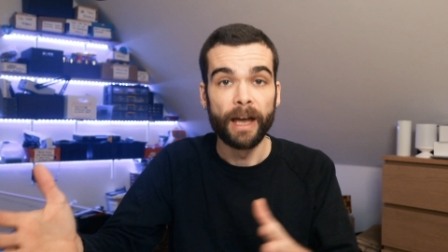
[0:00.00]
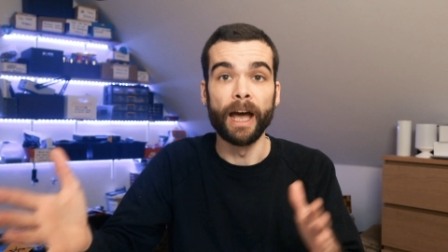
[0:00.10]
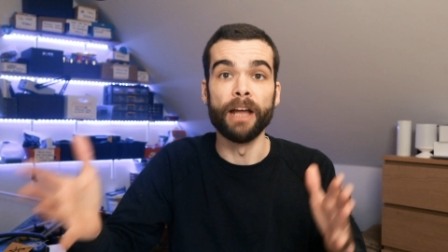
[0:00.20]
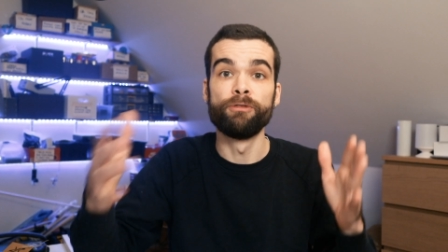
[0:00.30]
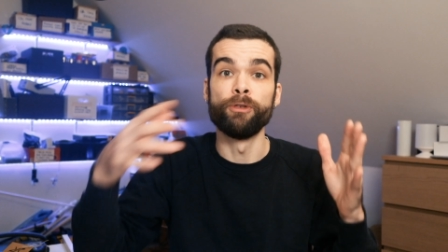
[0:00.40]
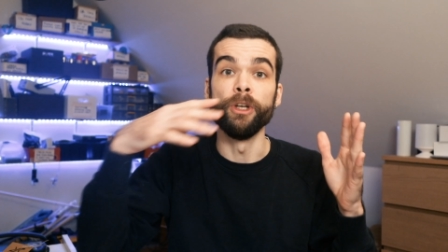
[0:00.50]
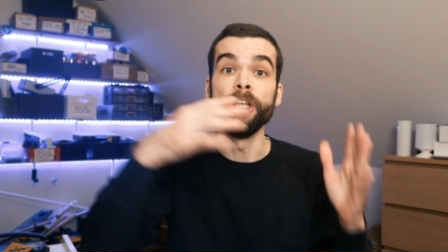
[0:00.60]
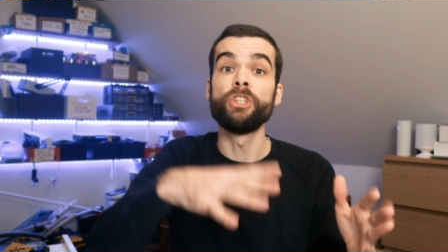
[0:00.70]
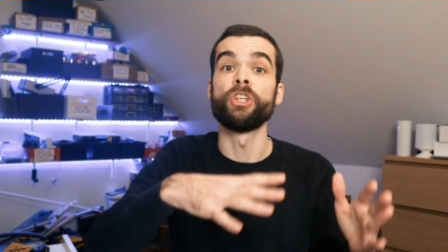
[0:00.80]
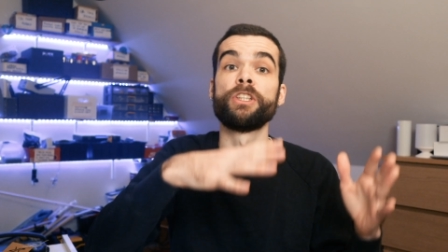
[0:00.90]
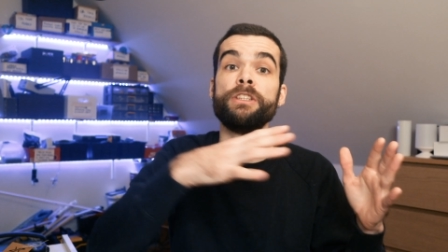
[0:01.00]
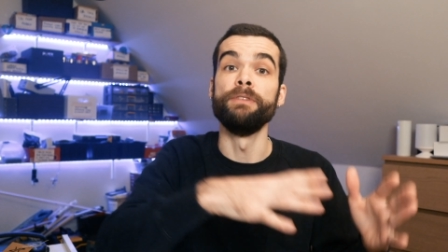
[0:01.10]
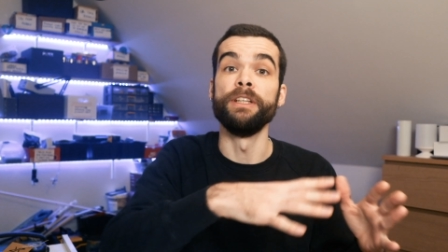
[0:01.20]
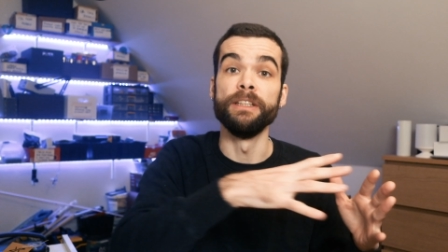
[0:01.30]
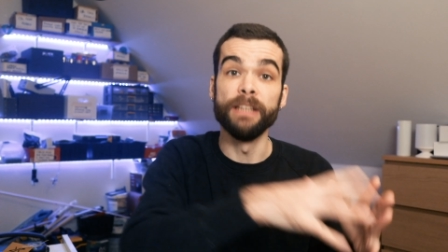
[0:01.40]
And for each
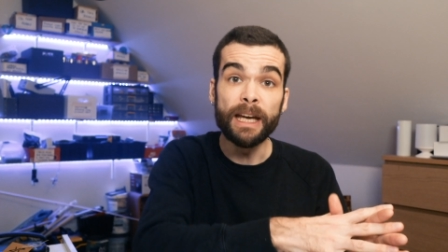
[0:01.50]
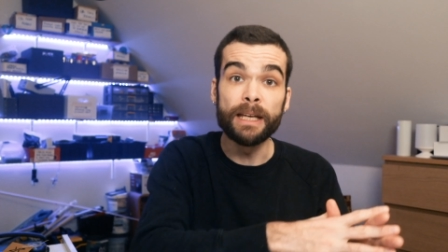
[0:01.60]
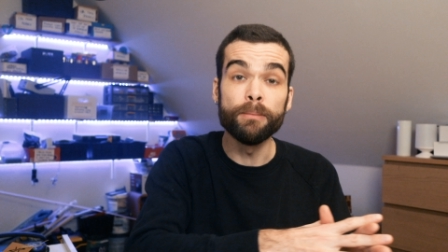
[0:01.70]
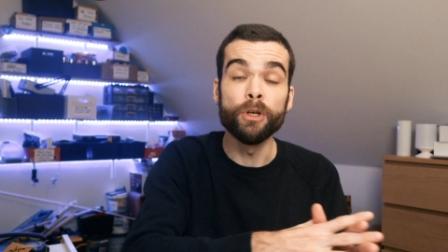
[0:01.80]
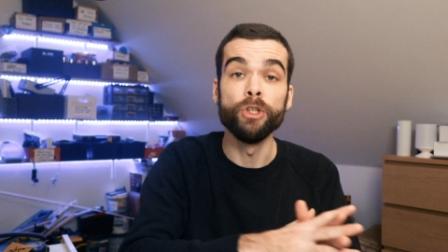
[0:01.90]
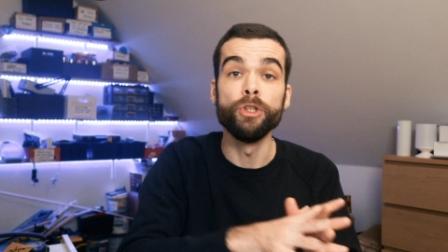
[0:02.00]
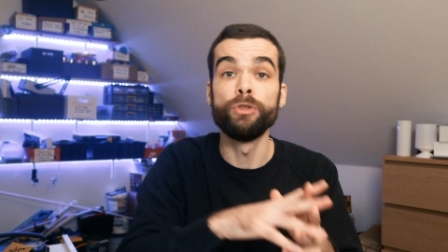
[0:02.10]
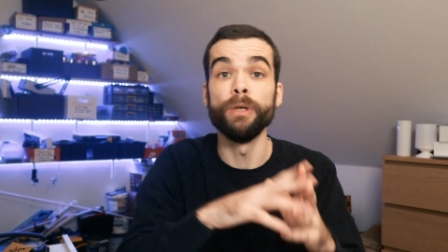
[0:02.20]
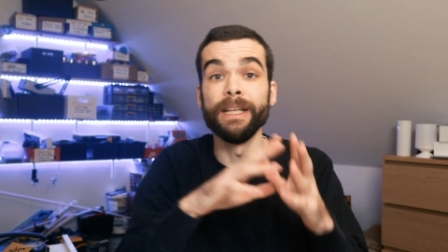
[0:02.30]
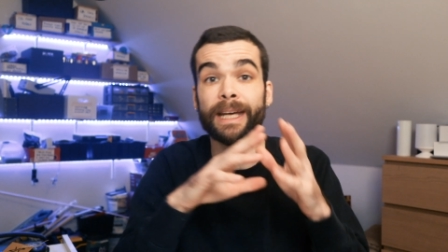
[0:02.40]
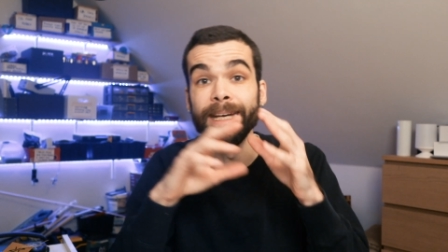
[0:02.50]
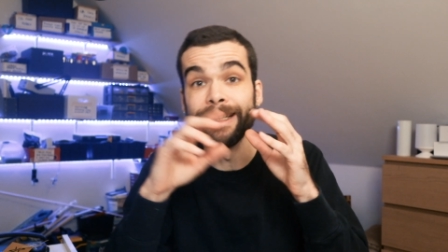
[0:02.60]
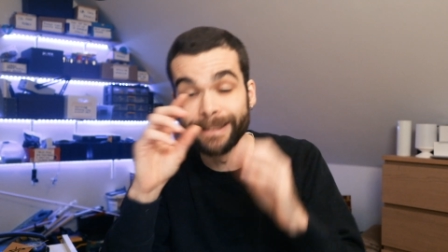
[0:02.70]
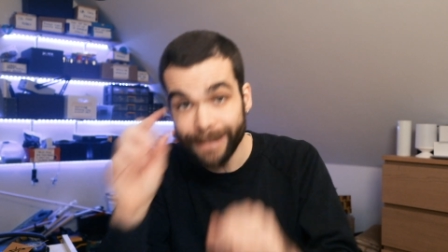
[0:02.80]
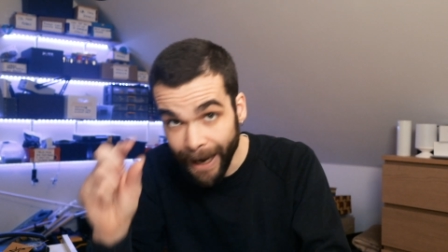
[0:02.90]
activity name, you create
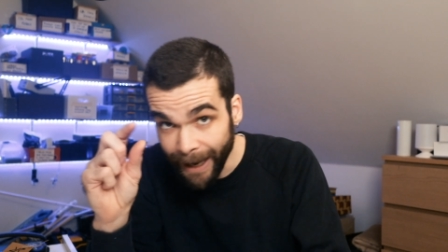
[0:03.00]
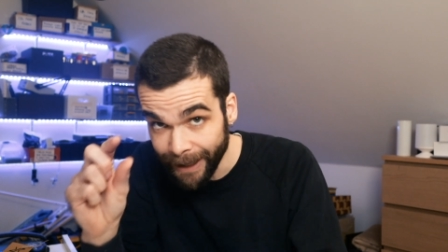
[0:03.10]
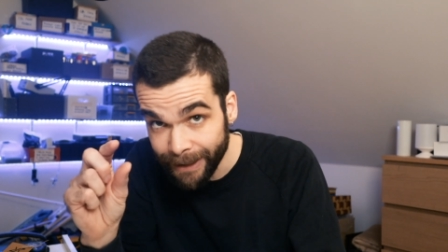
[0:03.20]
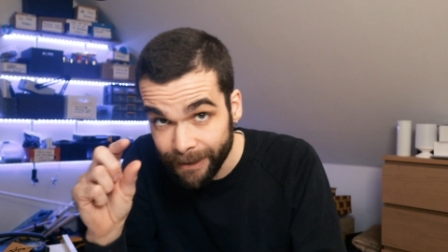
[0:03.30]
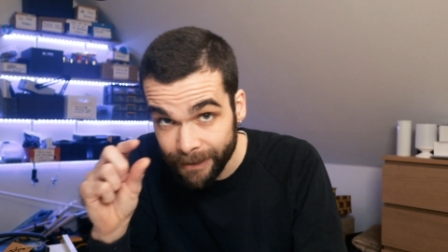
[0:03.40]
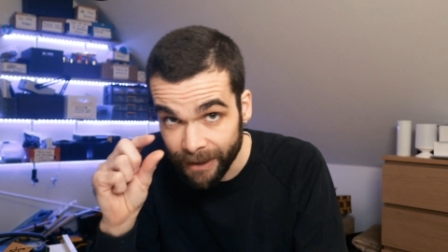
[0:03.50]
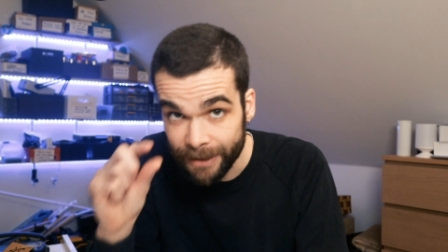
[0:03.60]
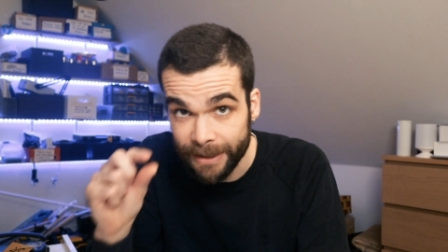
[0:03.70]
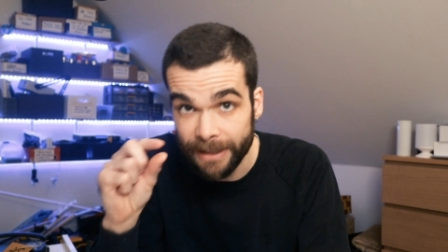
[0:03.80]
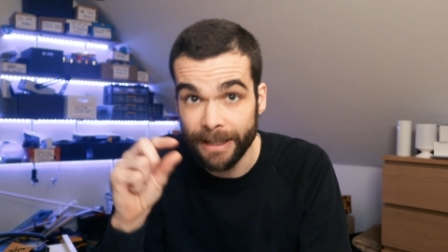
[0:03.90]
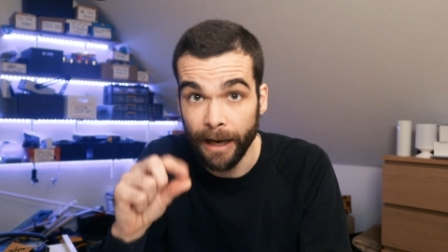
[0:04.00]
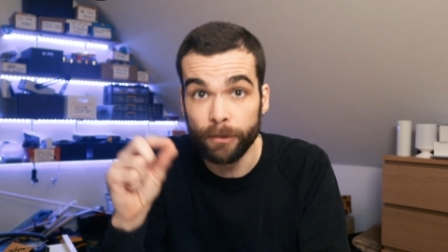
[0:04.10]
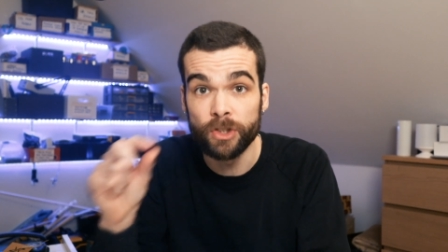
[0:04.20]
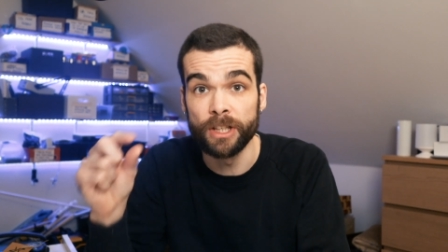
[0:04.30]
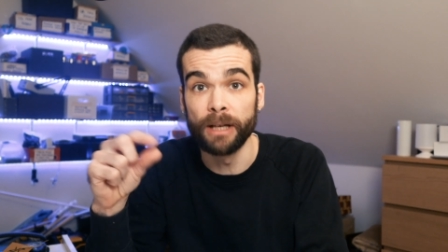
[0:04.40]
a tag that says how
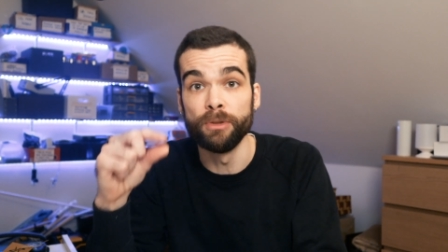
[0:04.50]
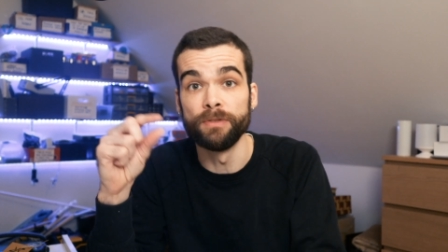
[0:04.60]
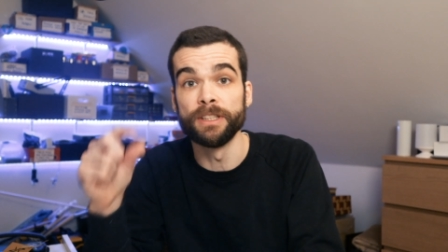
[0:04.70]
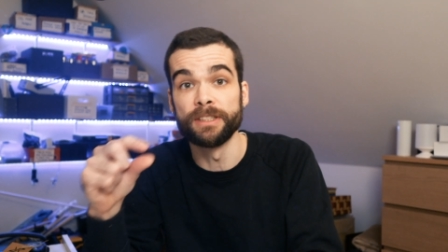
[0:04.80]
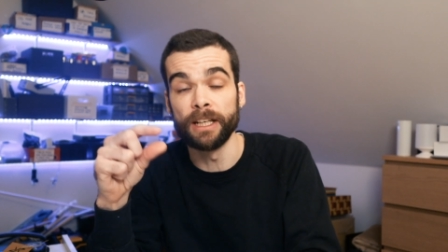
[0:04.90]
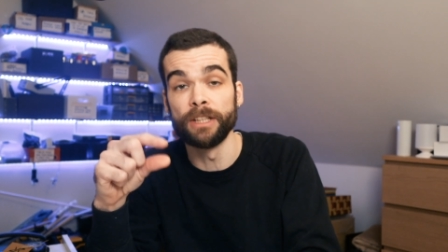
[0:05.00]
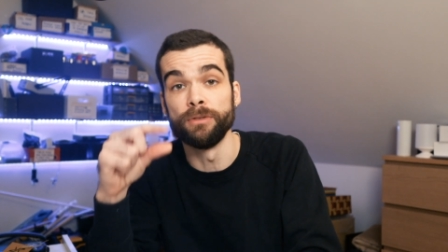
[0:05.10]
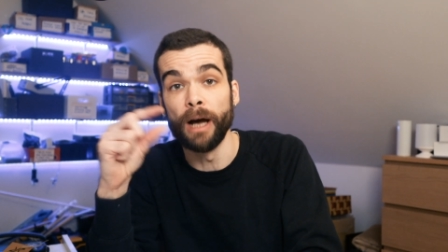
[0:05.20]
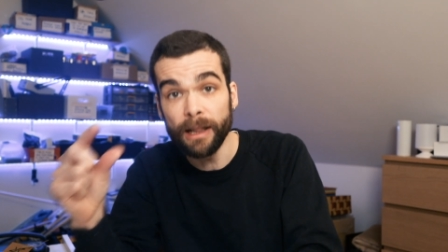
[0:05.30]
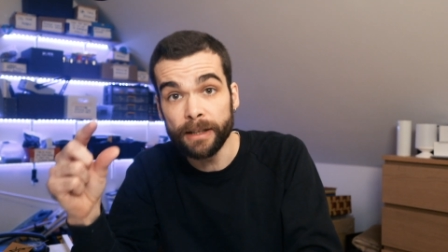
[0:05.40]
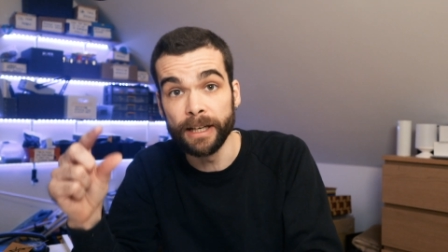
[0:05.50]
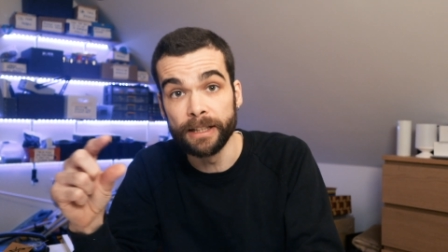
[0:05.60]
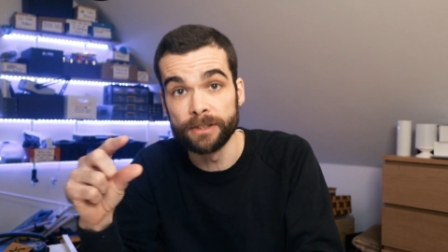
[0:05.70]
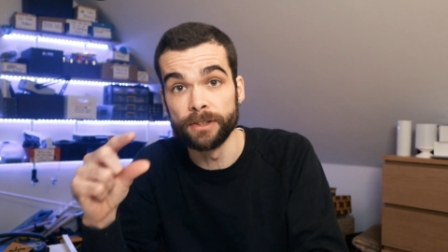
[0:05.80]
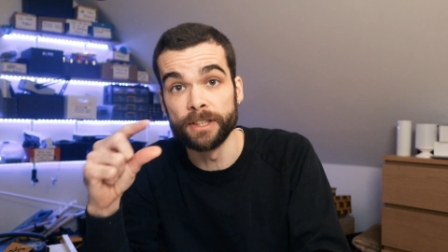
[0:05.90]
much time you've decided to
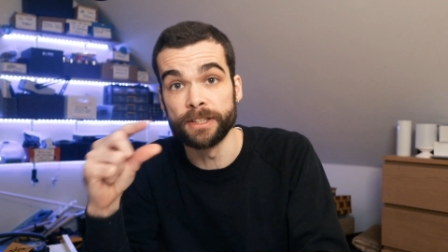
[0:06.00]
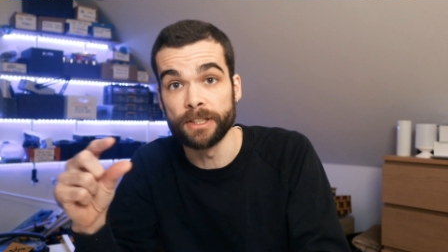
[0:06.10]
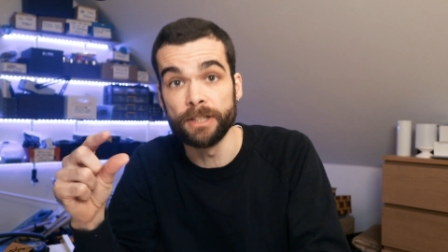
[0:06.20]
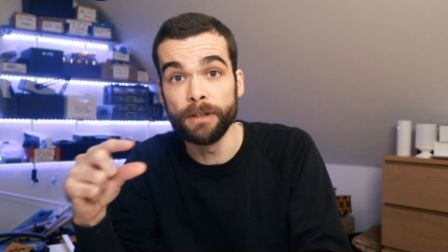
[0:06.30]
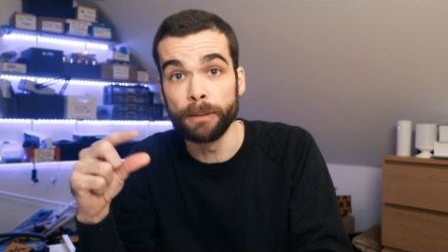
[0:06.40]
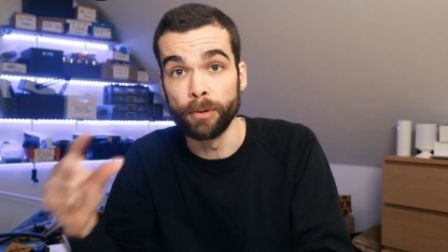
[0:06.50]
allocate to this activity